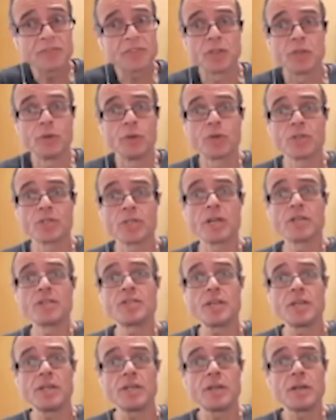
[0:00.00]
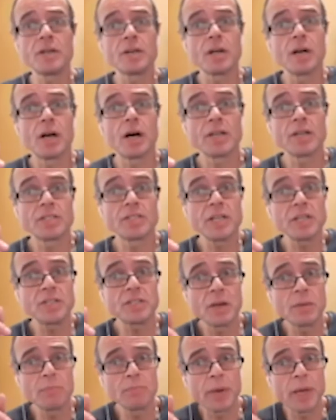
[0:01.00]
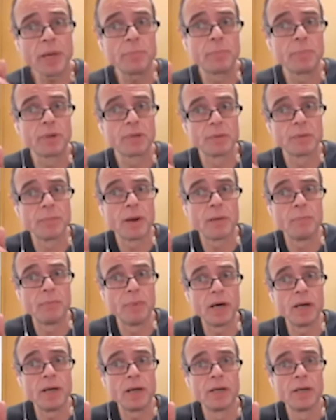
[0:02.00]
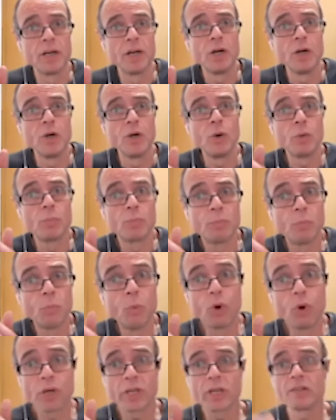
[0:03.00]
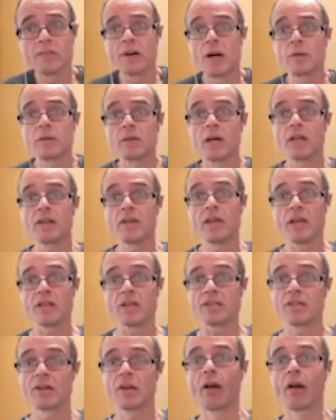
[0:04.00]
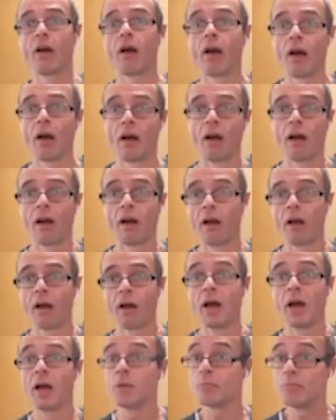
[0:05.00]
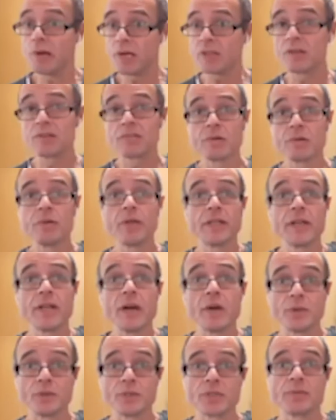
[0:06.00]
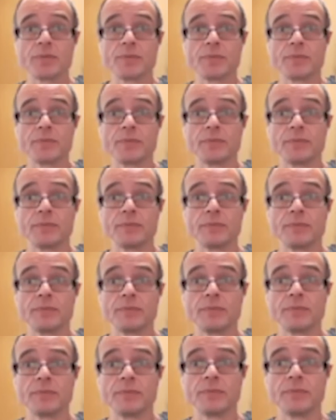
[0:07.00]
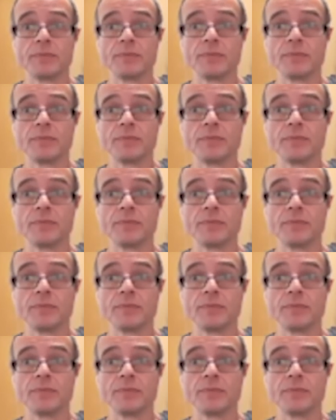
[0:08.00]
just, to because I see, I see some people remember who are walking around like this, breathing through their nose. Correct.